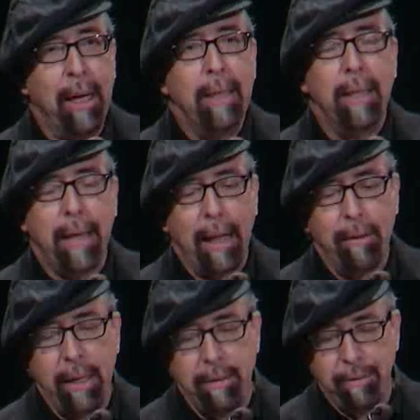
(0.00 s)
that Geller
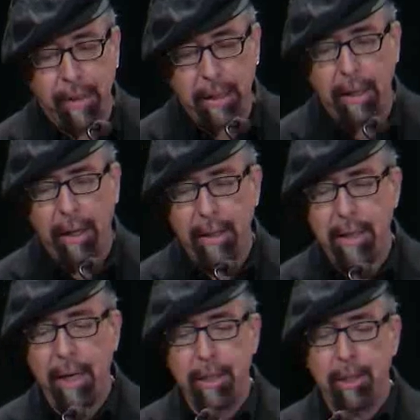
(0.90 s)
had inflicted on this
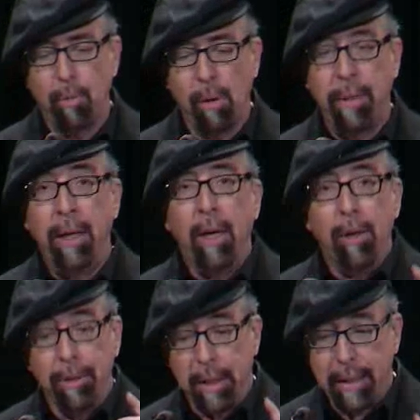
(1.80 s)
innocent woman
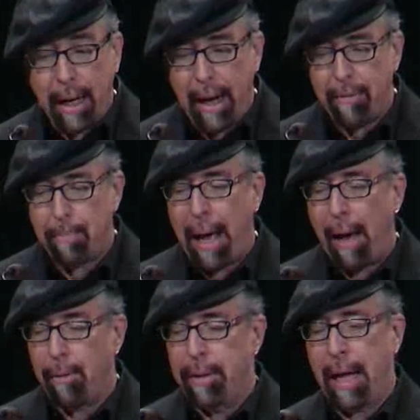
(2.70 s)
who did not have the
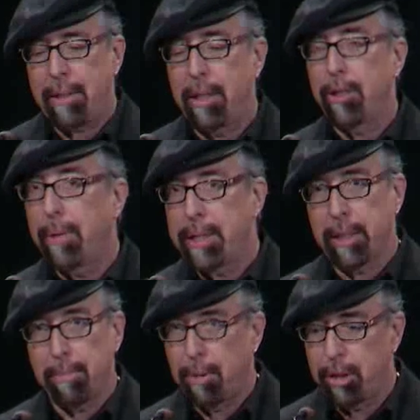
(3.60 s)
power in that situation
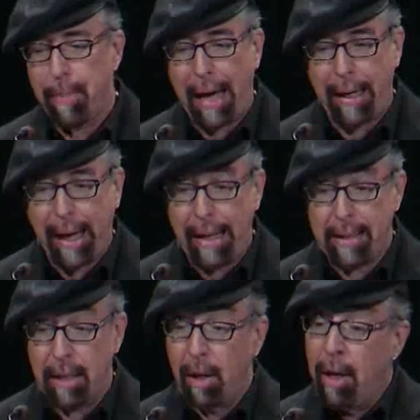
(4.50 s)
to push back against it,